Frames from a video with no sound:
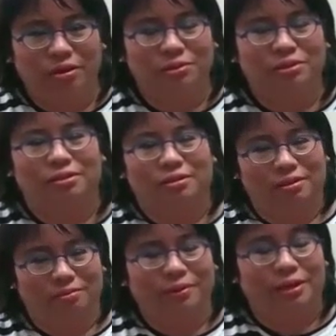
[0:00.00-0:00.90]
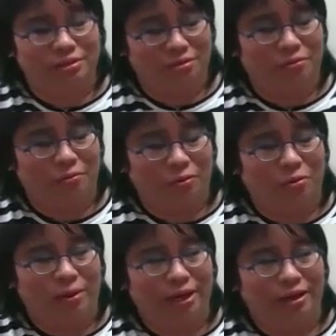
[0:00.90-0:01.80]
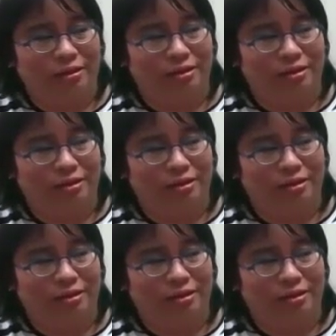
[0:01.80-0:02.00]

because of the rollback.